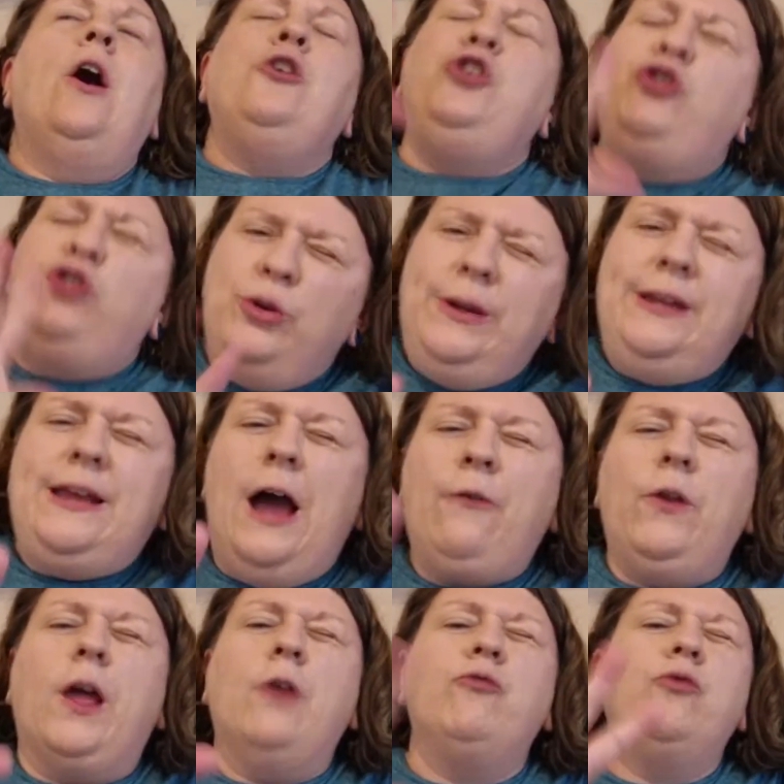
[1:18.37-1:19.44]
you do need to have
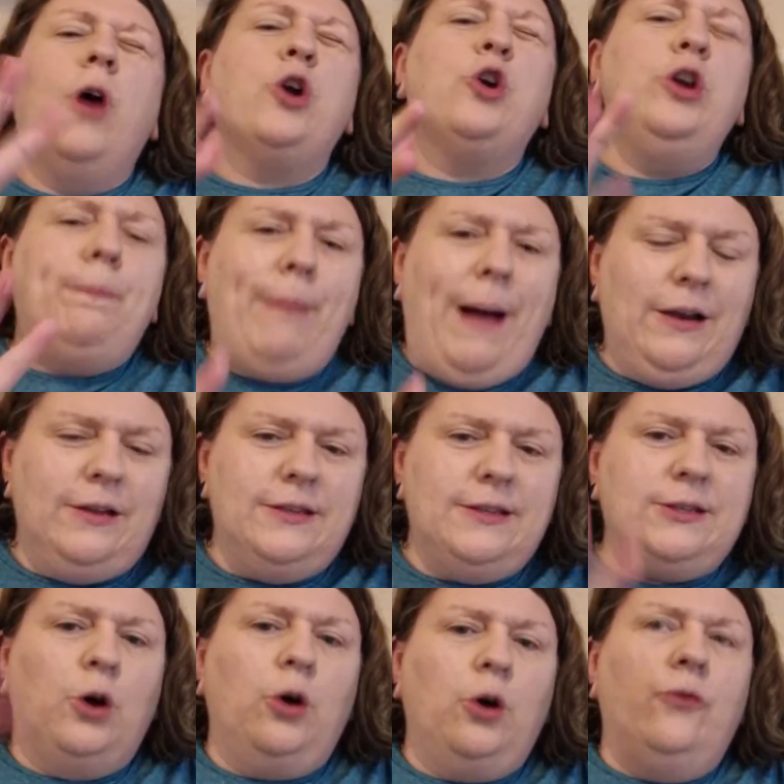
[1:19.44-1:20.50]
like a good
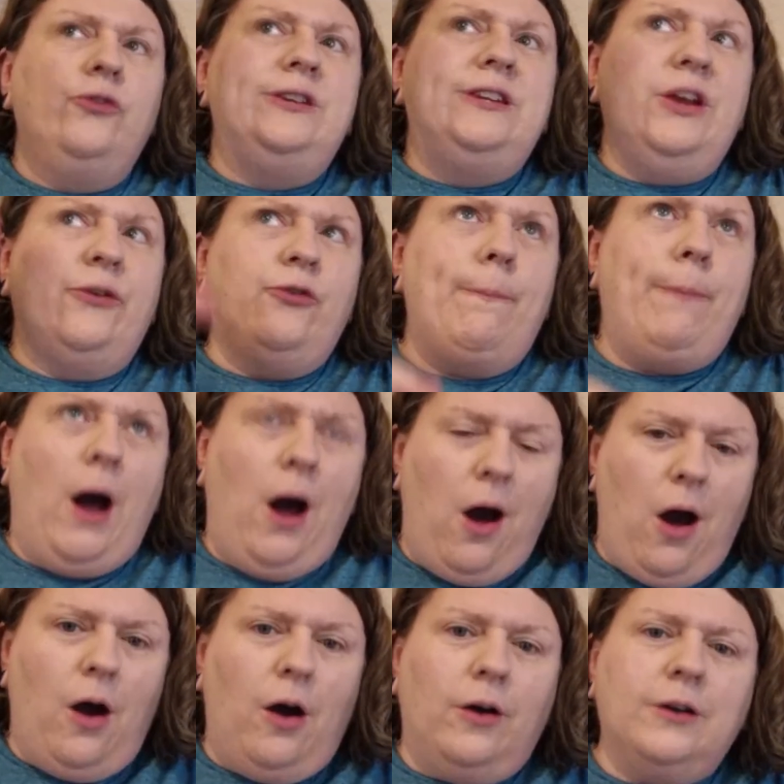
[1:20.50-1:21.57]
balance of different
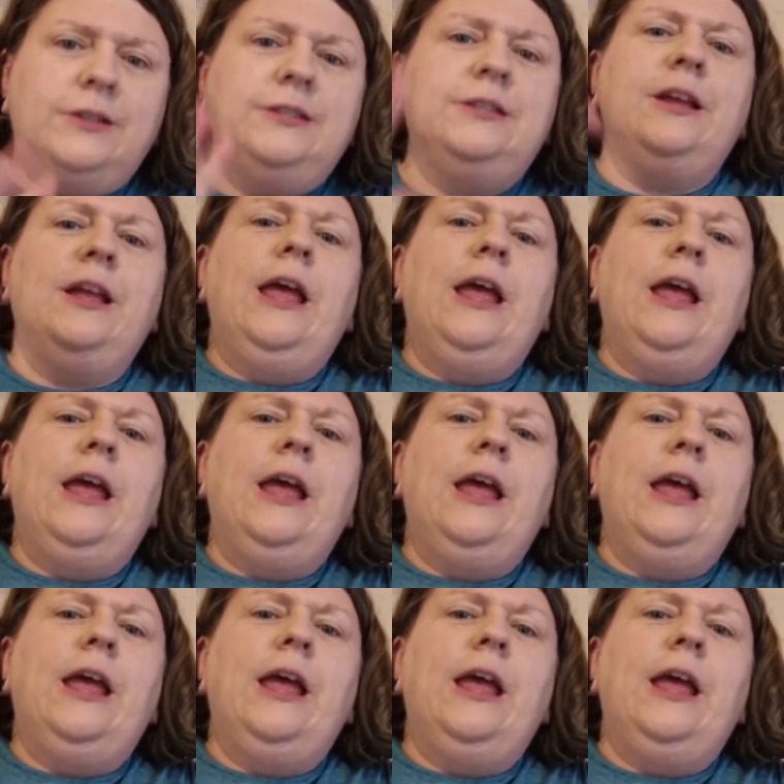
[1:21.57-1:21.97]
parks,